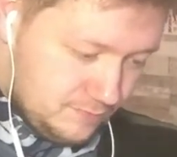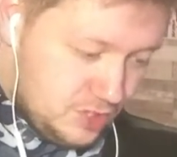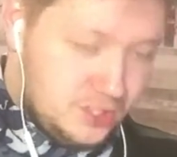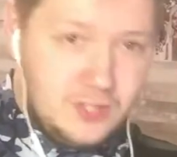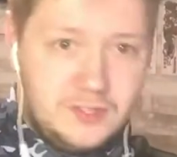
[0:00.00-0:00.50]

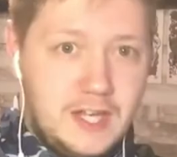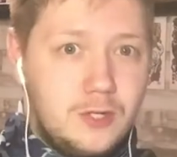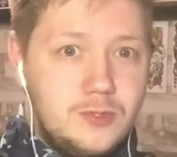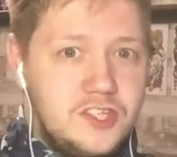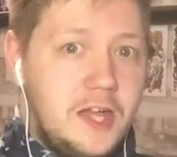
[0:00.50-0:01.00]
She's not
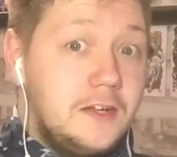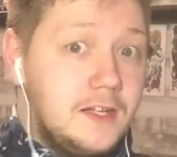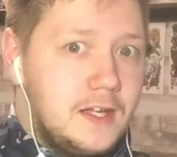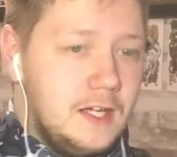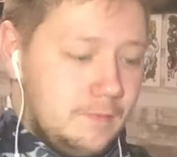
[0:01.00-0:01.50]
Deku's
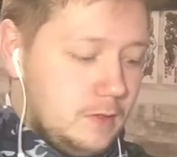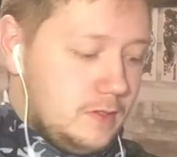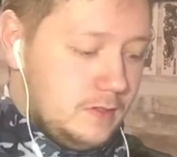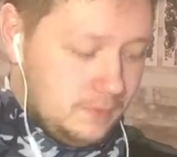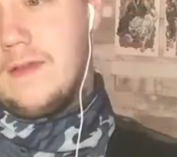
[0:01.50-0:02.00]
sidekick and everything.